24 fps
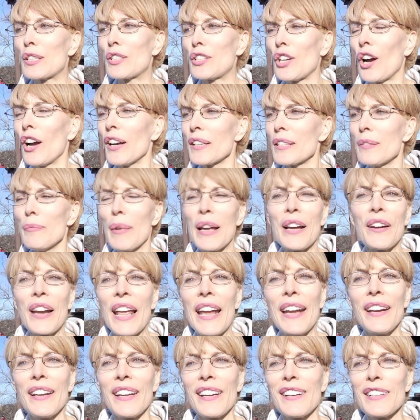talks about
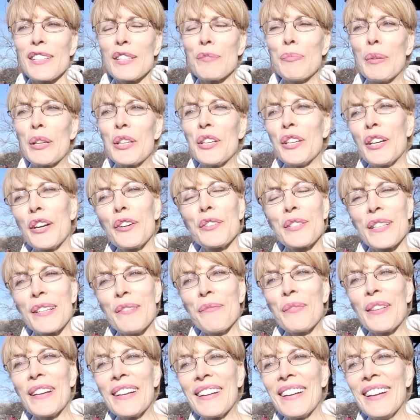hating us, but you know
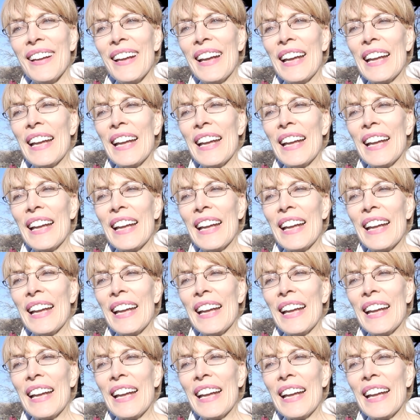something?